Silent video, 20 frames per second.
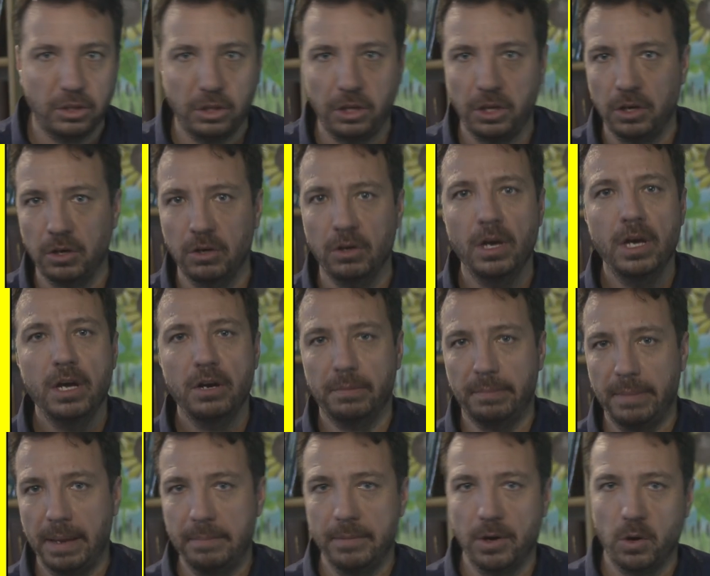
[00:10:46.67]
Remember
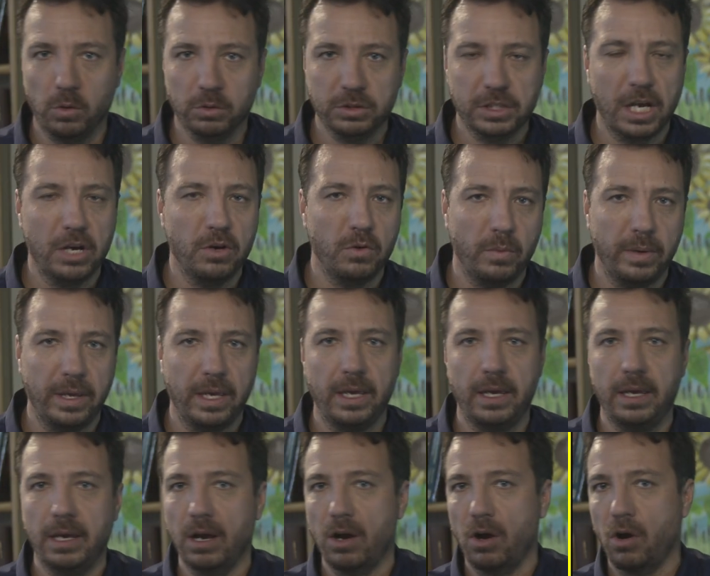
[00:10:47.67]
also we are
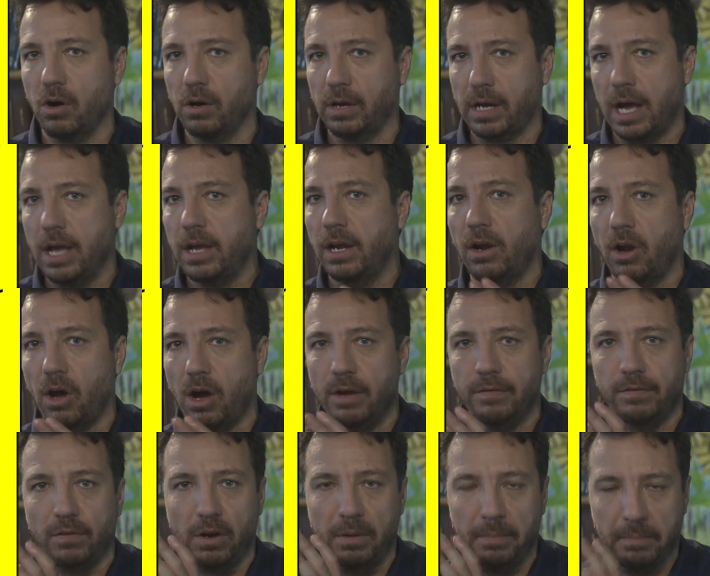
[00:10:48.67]
going live on
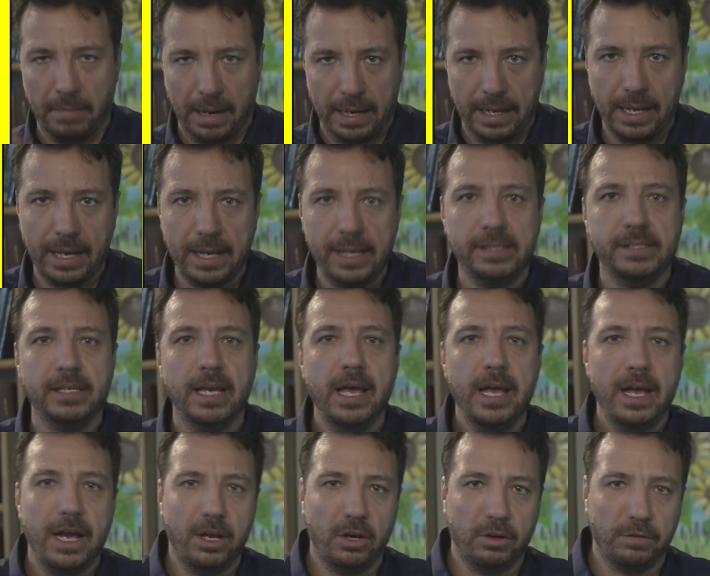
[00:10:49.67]
Mondays and on
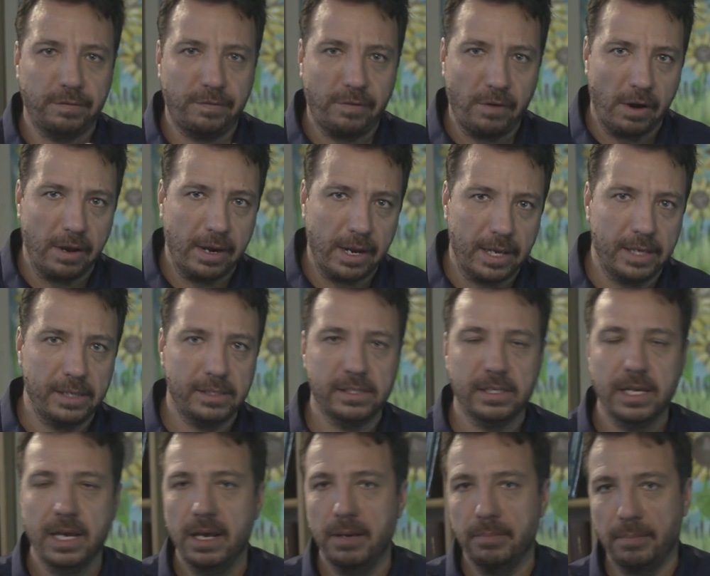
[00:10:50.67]
Fridays.
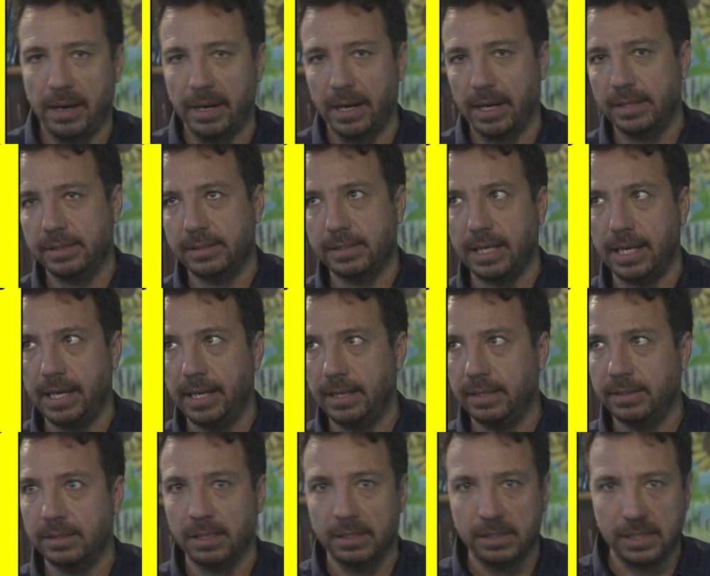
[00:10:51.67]
Mondays is 6
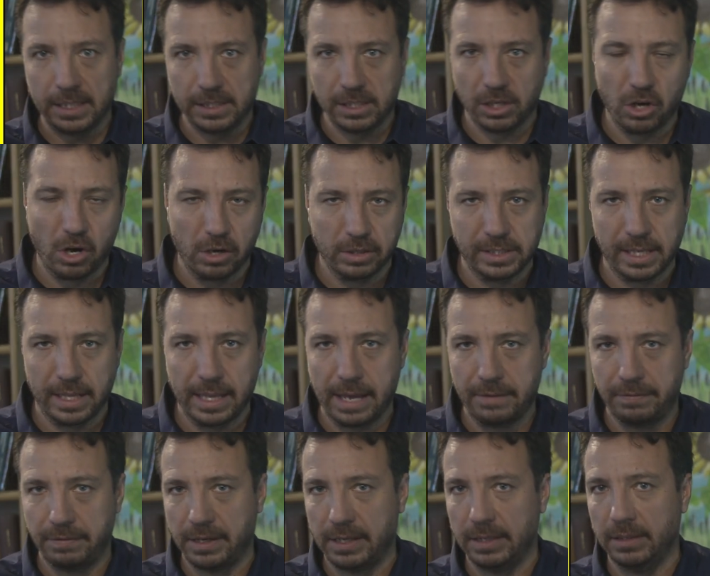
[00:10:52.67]
o'clock South African
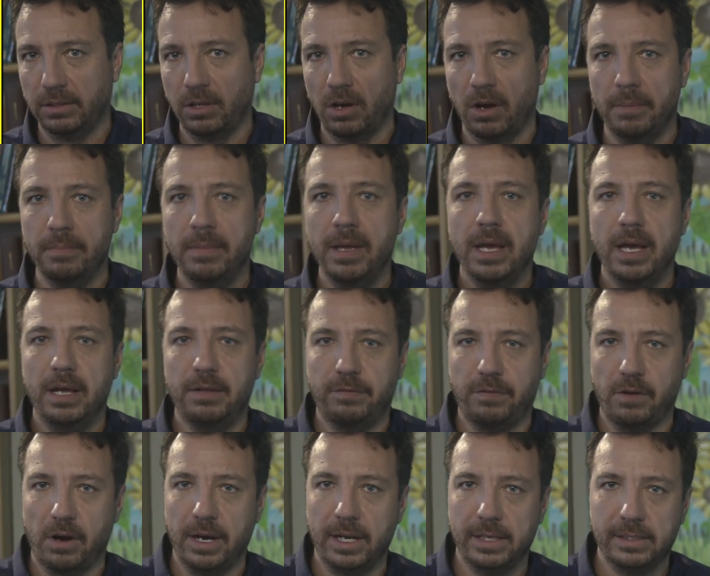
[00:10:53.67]
time and Fridays is
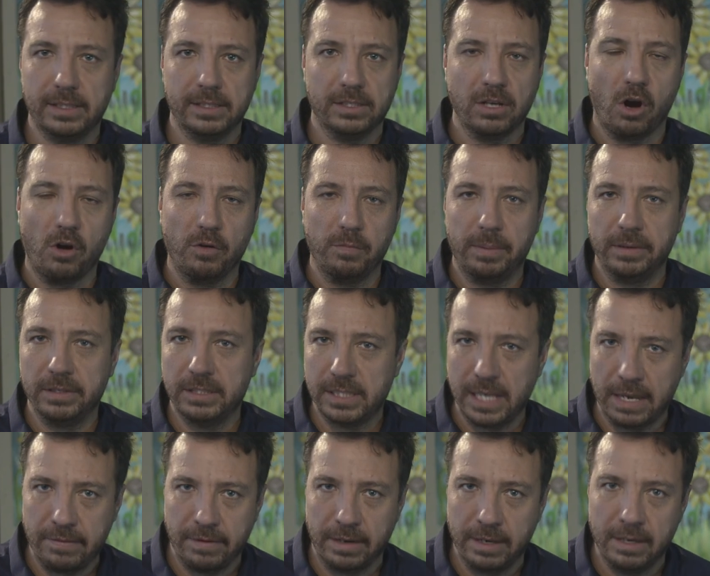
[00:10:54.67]
half past 7
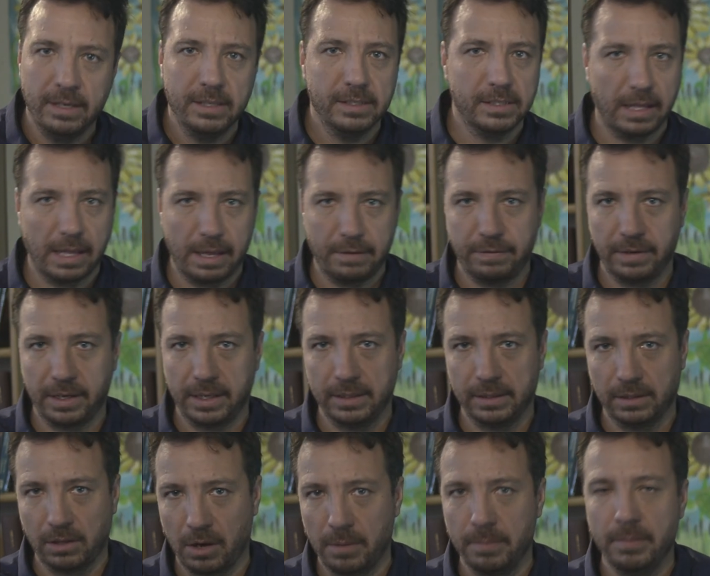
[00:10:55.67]
South African time.
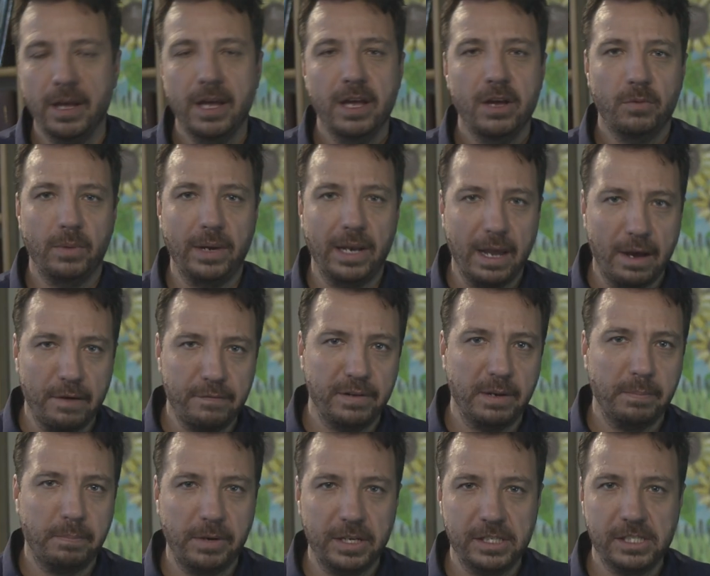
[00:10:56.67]
We love and
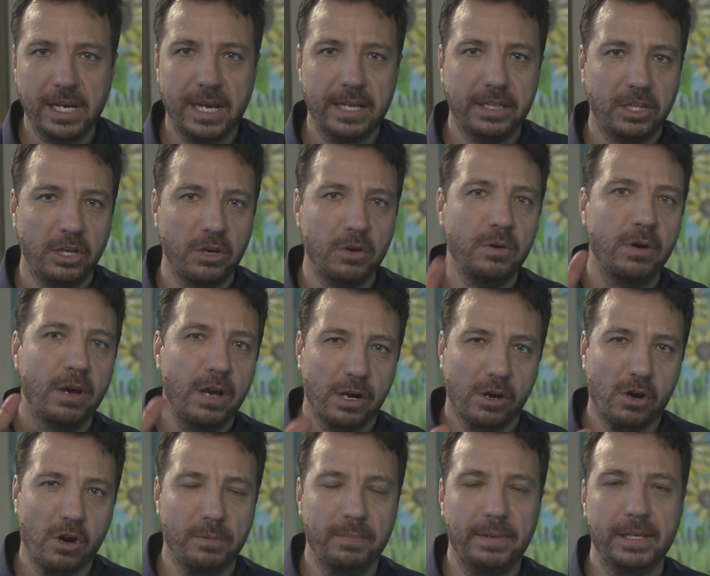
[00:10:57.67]
appreciate you. God bless
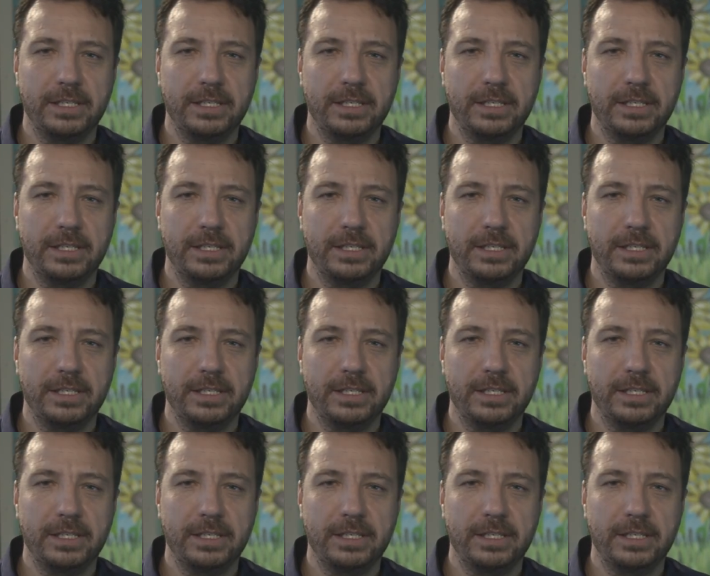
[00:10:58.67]
you.